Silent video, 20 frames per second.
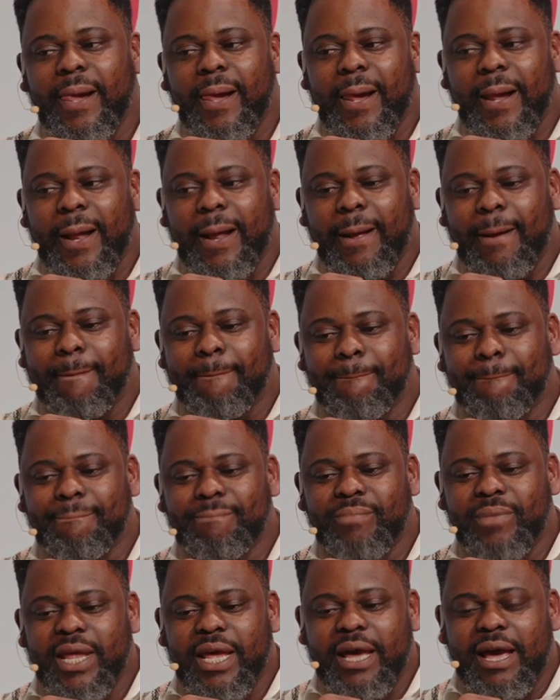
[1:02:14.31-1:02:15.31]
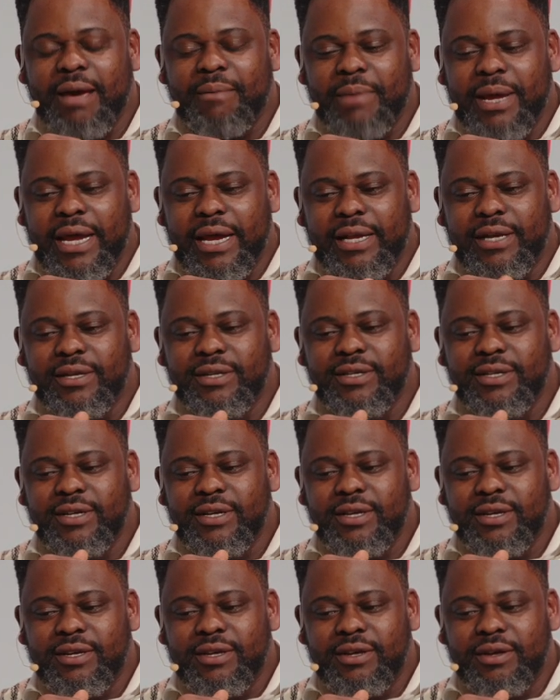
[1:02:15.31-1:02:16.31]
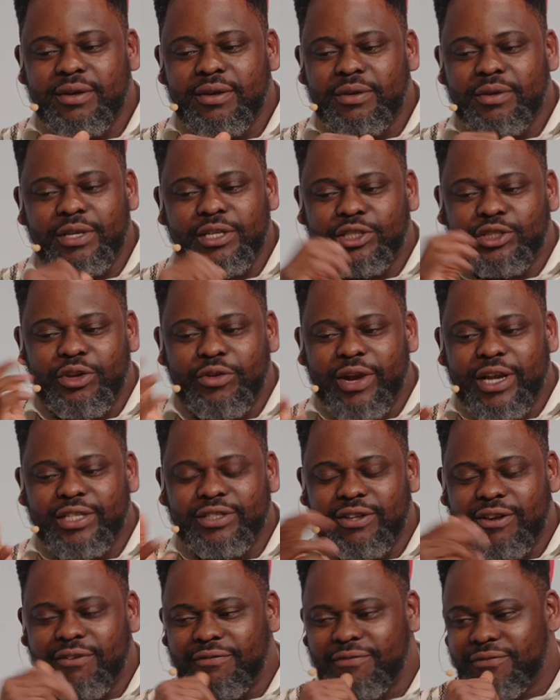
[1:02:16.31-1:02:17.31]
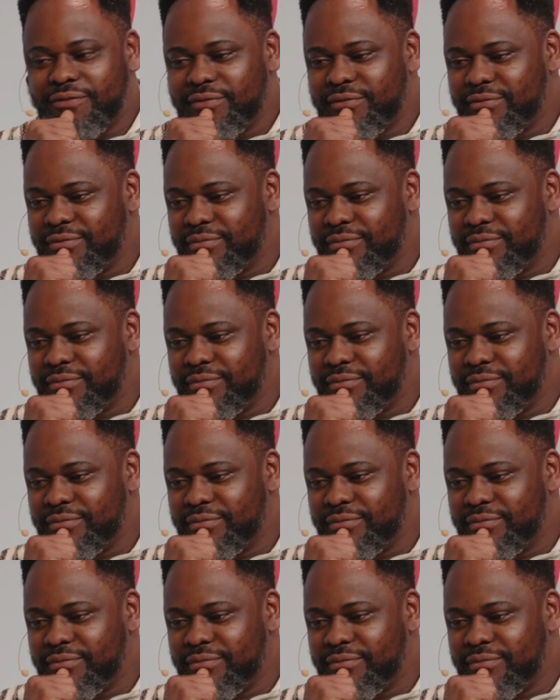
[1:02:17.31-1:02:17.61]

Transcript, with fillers: Um, I mean, historians of